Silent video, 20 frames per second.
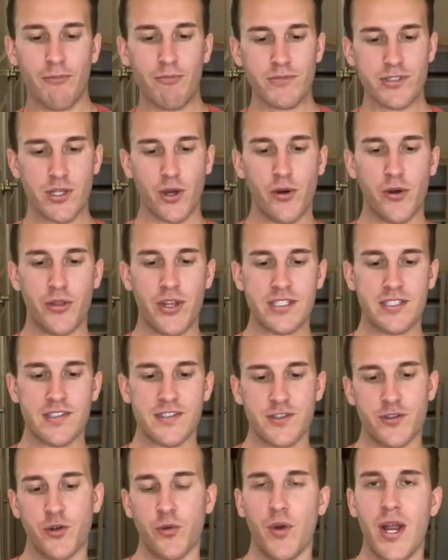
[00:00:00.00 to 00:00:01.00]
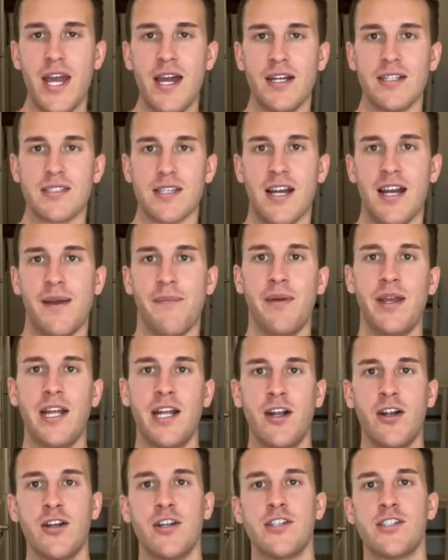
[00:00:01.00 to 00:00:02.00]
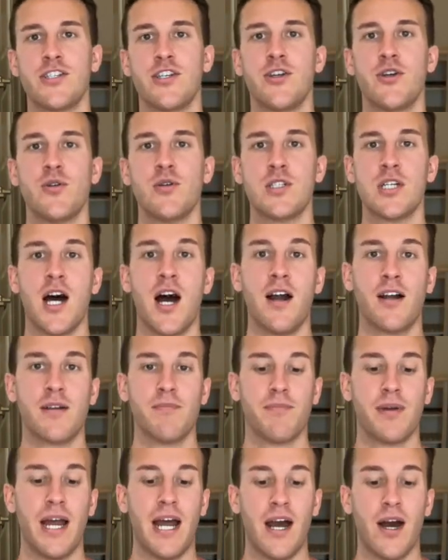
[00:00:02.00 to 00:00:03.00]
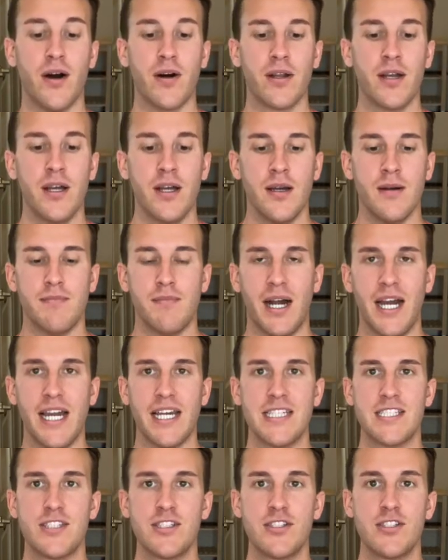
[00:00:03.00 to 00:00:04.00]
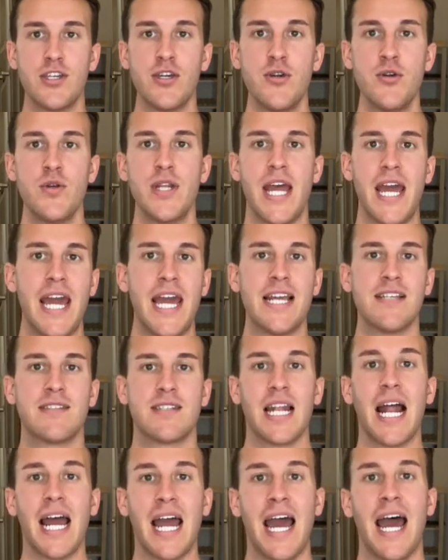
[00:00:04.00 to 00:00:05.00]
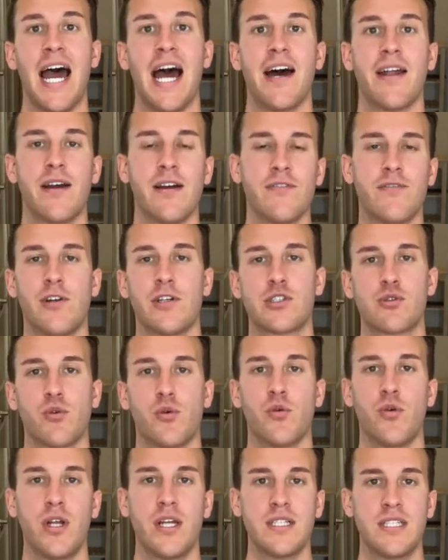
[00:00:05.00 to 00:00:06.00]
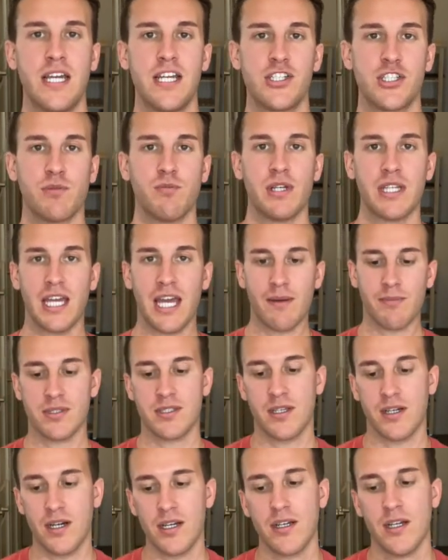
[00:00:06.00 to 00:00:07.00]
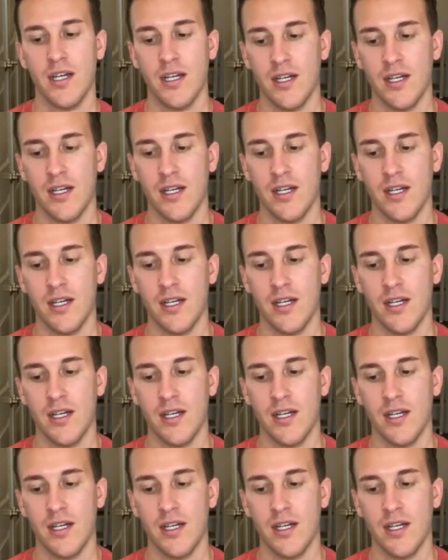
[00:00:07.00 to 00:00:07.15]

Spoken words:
So this is Grant. I am here to talk about my 2 days that I had of virtual orientation with Amazon.